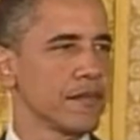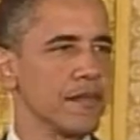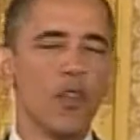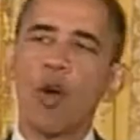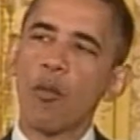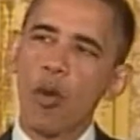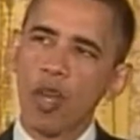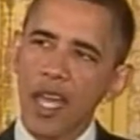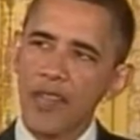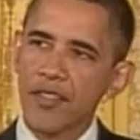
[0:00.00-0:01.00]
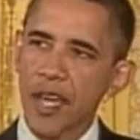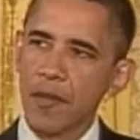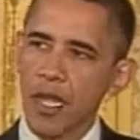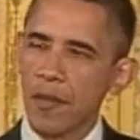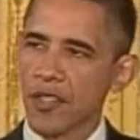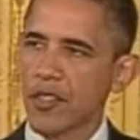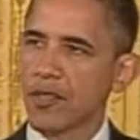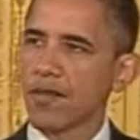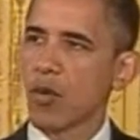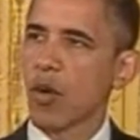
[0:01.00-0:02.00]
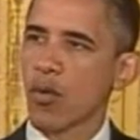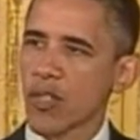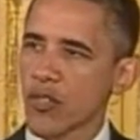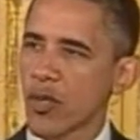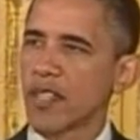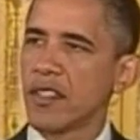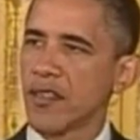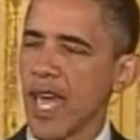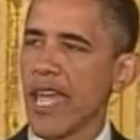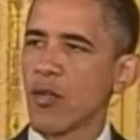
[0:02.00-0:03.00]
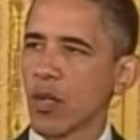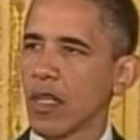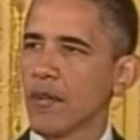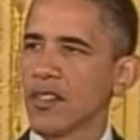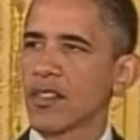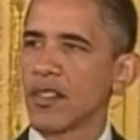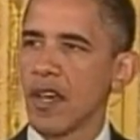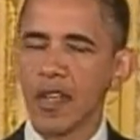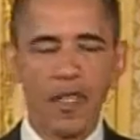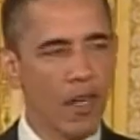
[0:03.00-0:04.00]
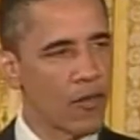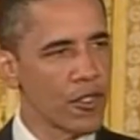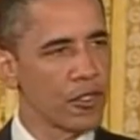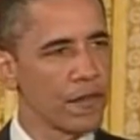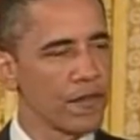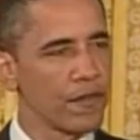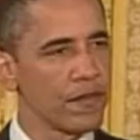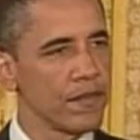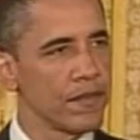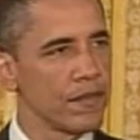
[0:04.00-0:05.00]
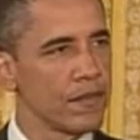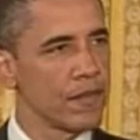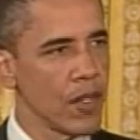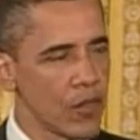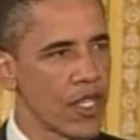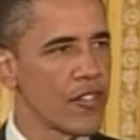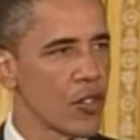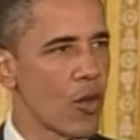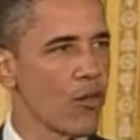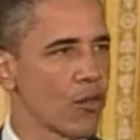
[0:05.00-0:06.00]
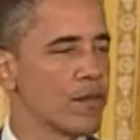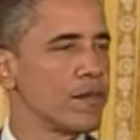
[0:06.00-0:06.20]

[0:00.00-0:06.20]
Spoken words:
No more lifetime limits or restrictive annual limits on coverage. Those days are over.